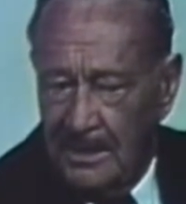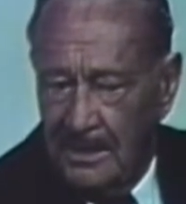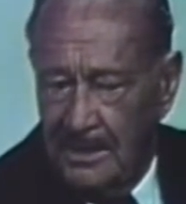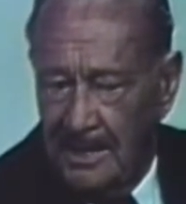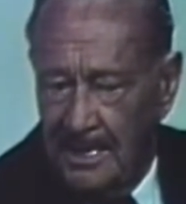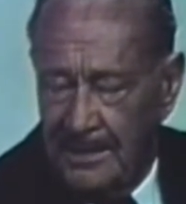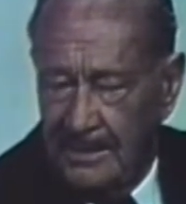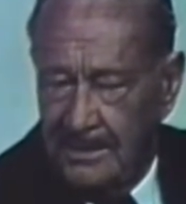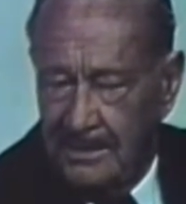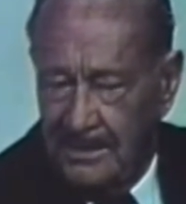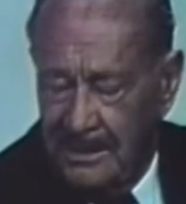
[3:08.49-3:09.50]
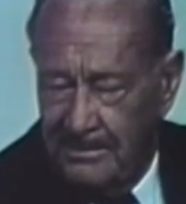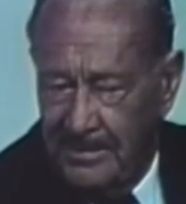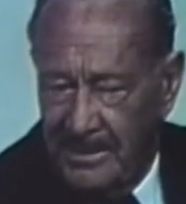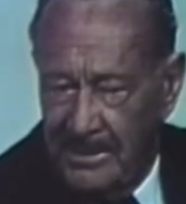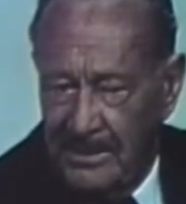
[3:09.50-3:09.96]
he had
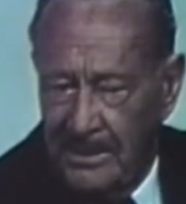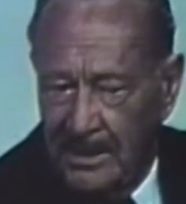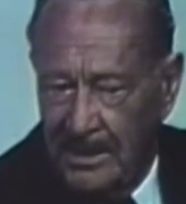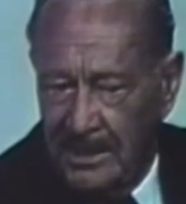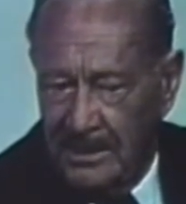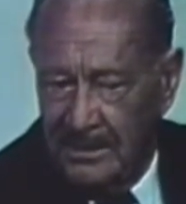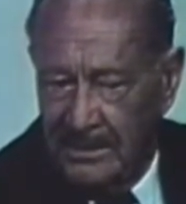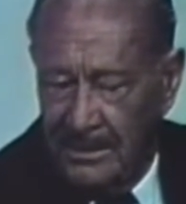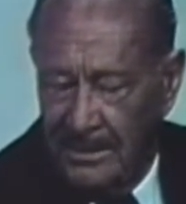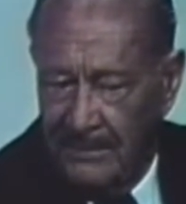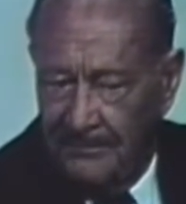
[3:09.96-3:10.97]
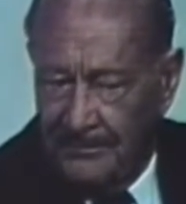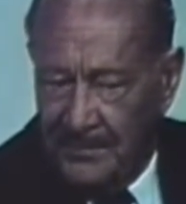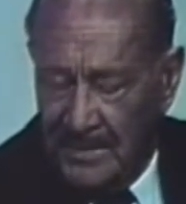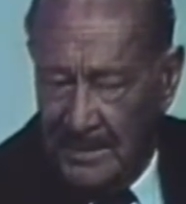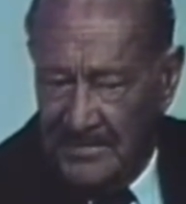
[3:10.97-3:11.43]
TB, and uh,
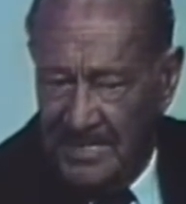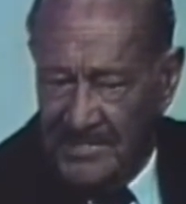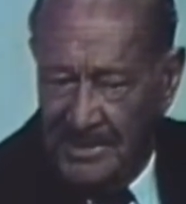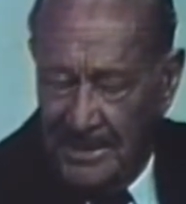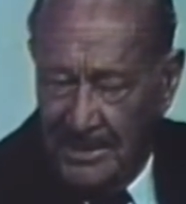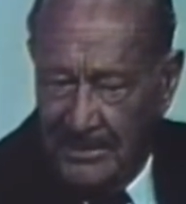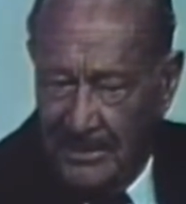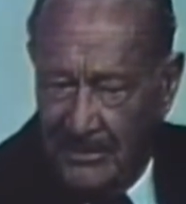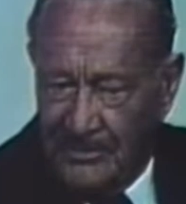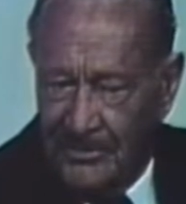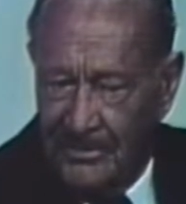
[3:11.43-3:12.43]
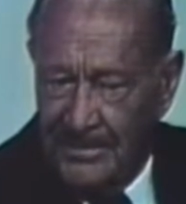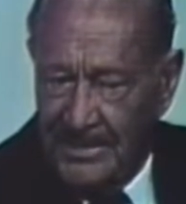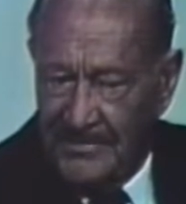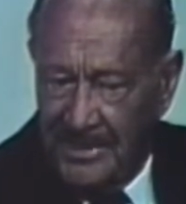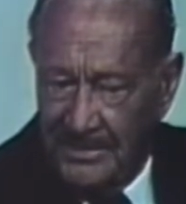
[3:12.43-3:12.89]
as I sat and talked to him,
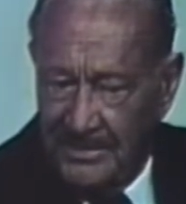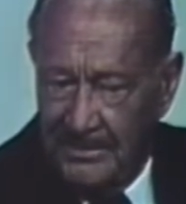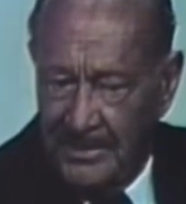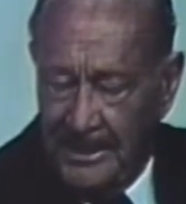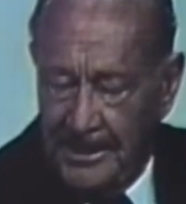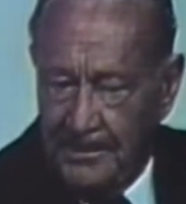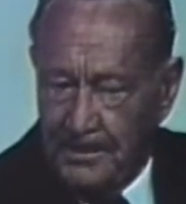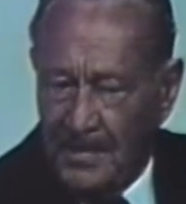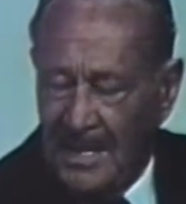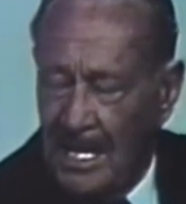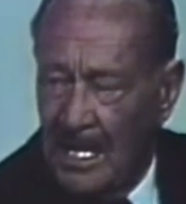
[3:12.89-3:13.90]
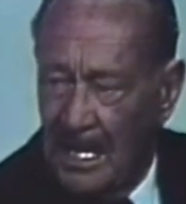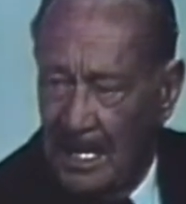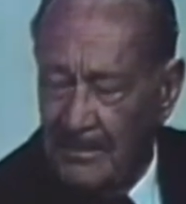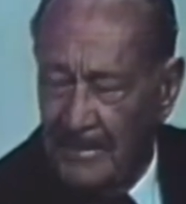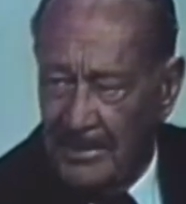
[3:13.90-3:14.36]
he said to me,
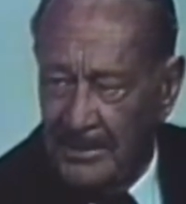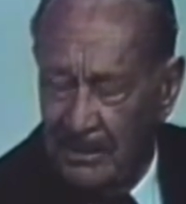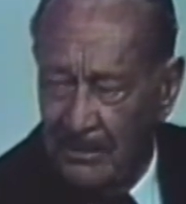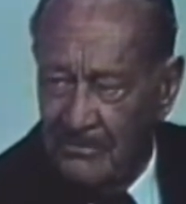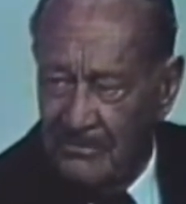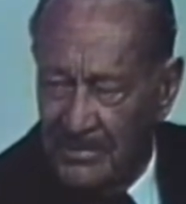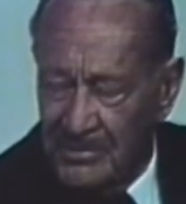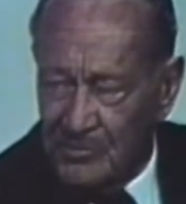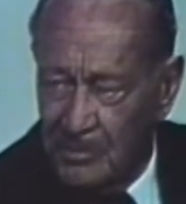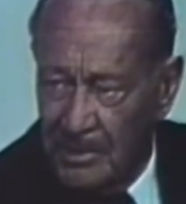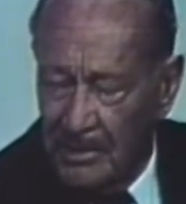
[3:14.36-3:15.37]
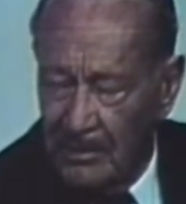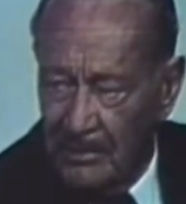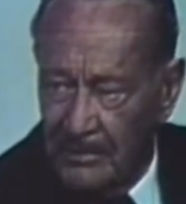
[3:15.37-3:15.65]
I'm not long for this world.